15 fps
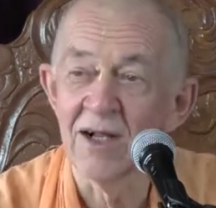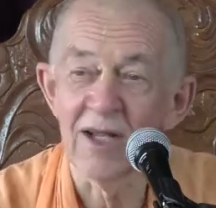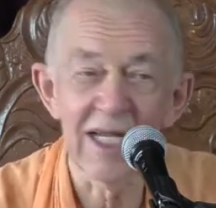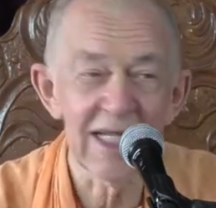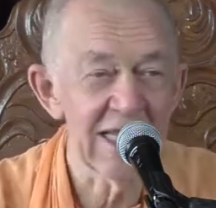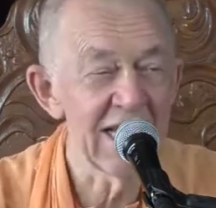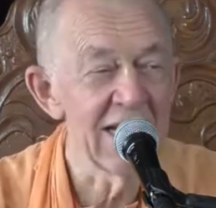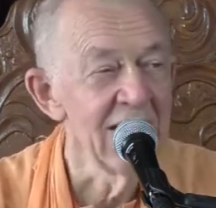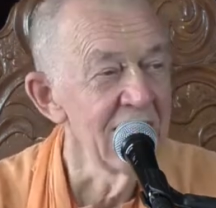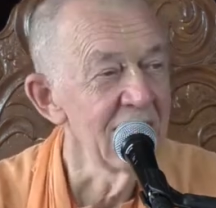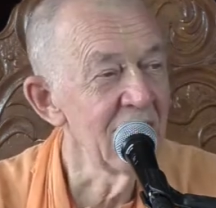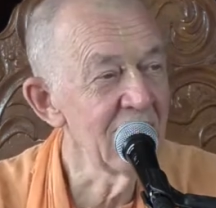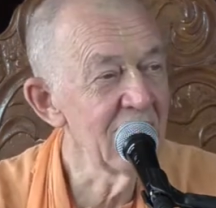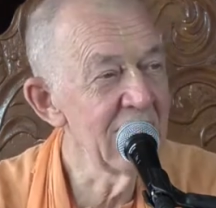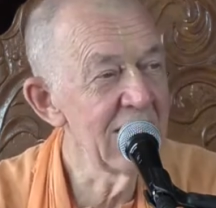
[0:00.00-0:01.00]
like that
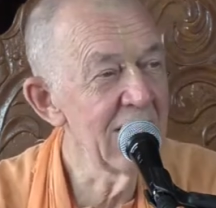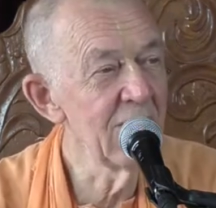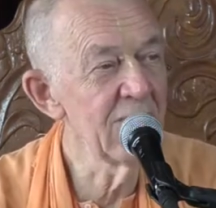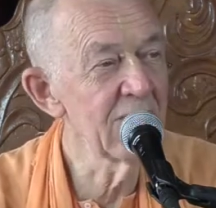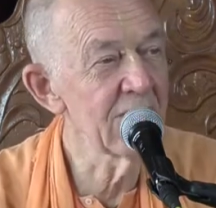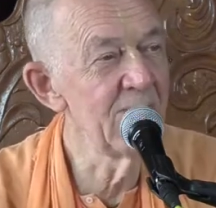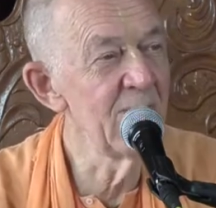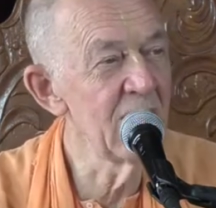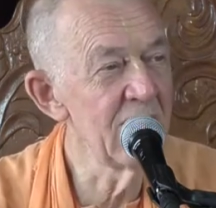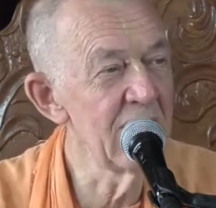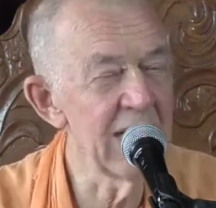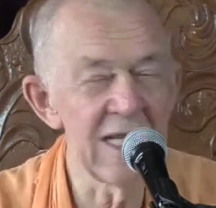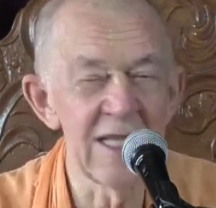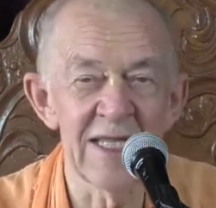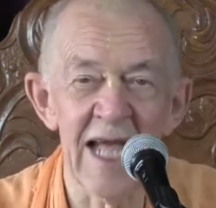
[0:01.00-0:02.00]
you know they look
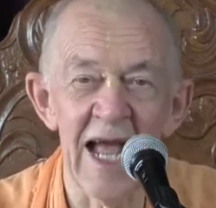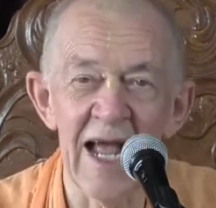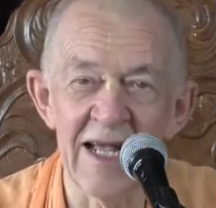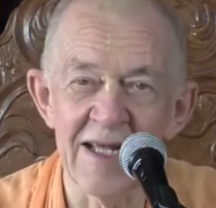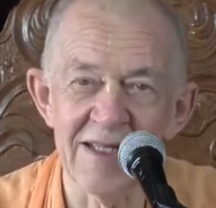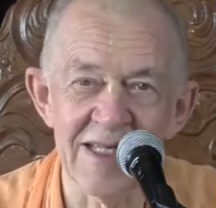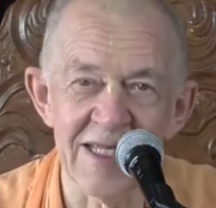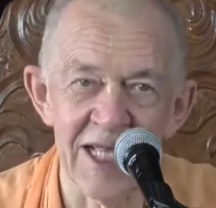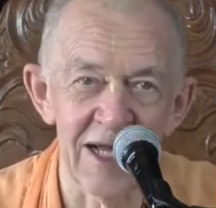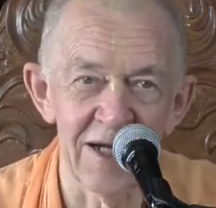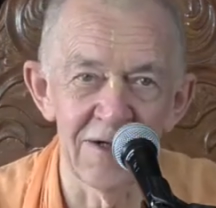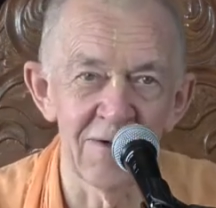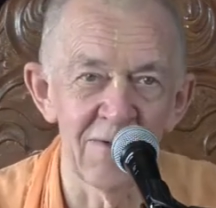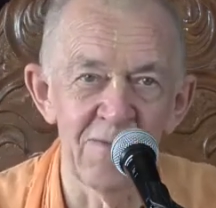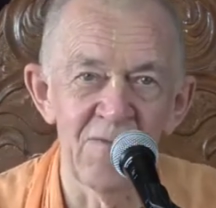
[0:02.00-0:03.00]
more at the
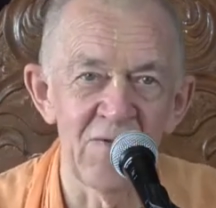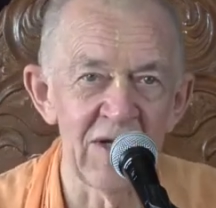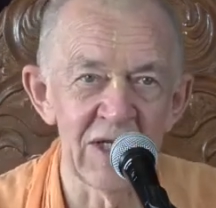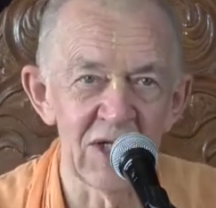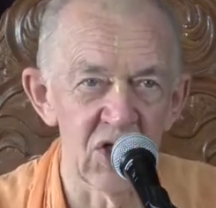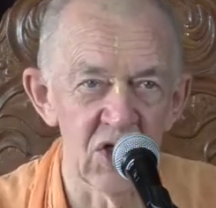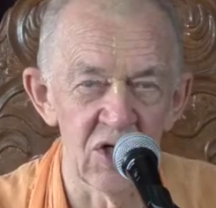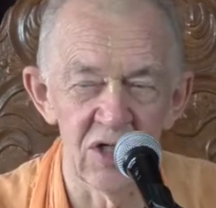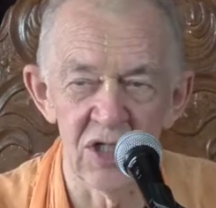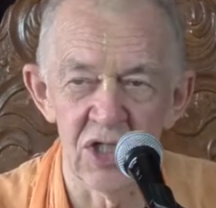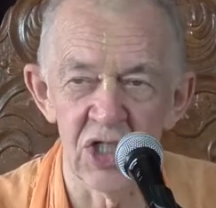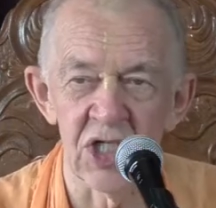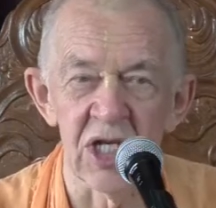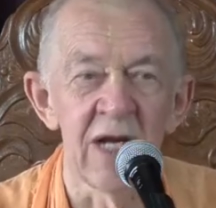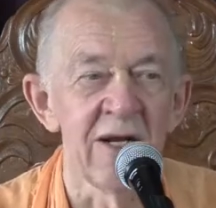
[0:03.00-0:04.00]
external
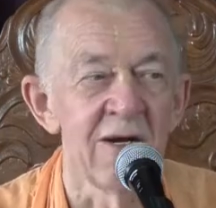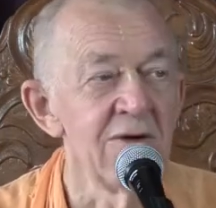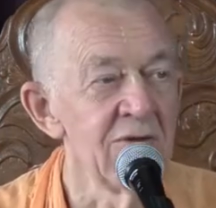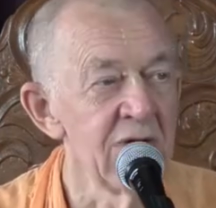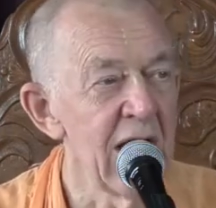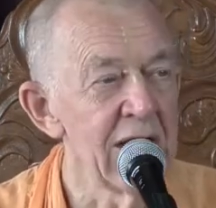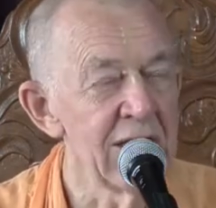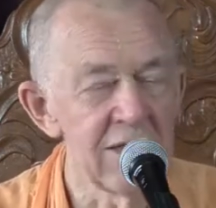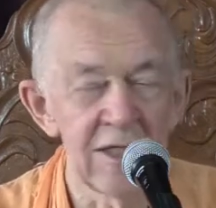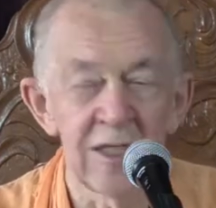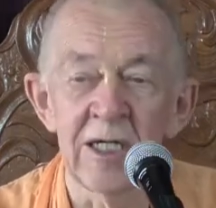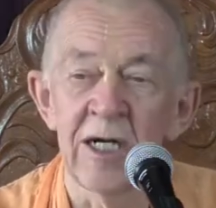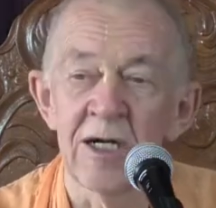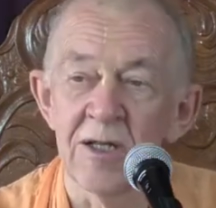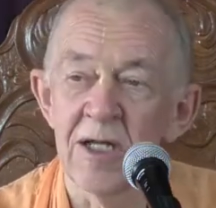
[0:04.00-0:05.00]
features
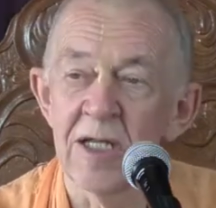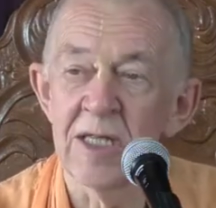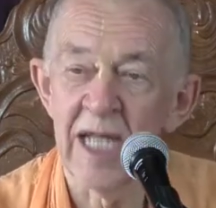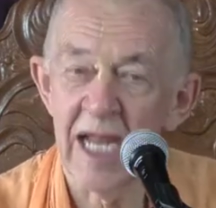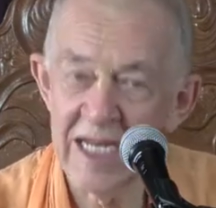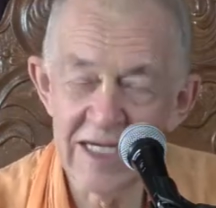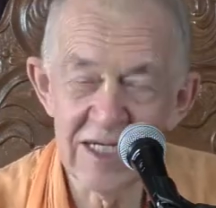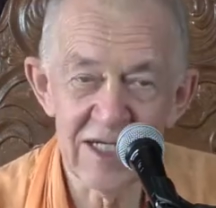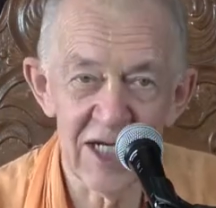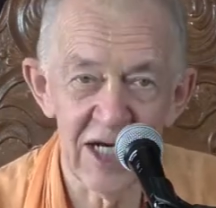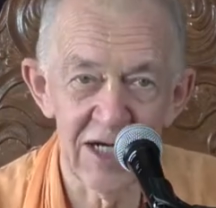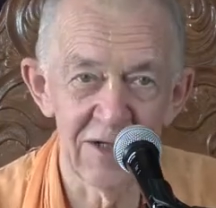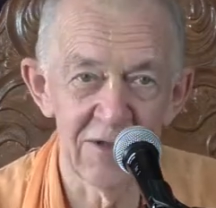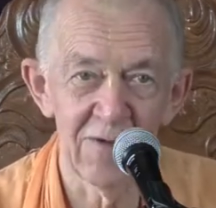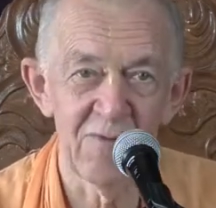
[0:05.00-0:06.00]
rather than the
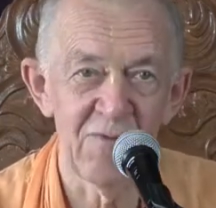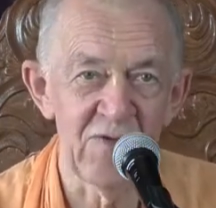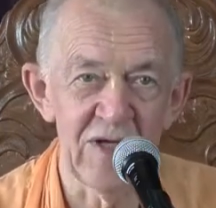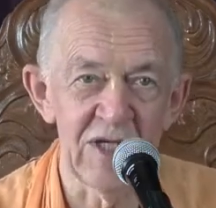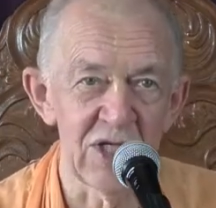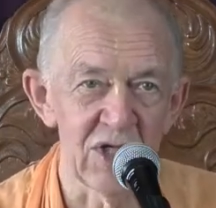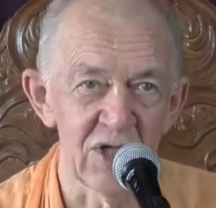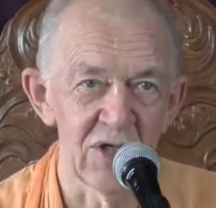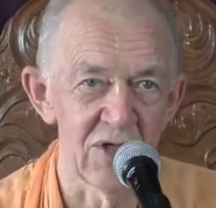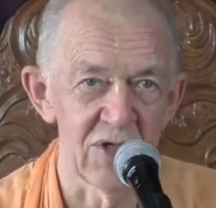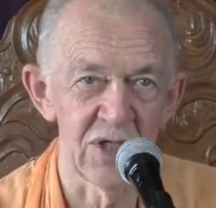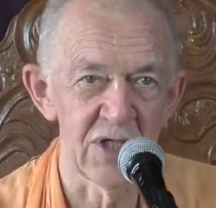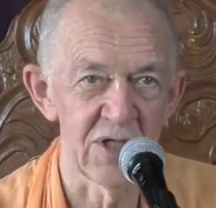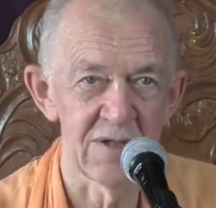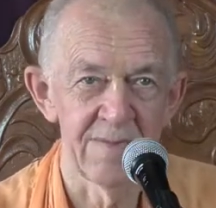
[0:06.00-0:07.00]
internal
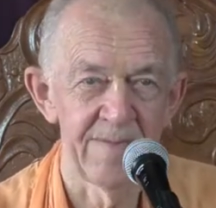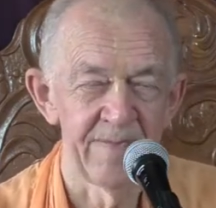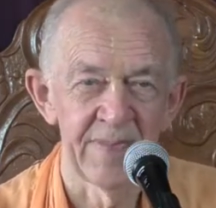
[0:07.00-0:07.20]
features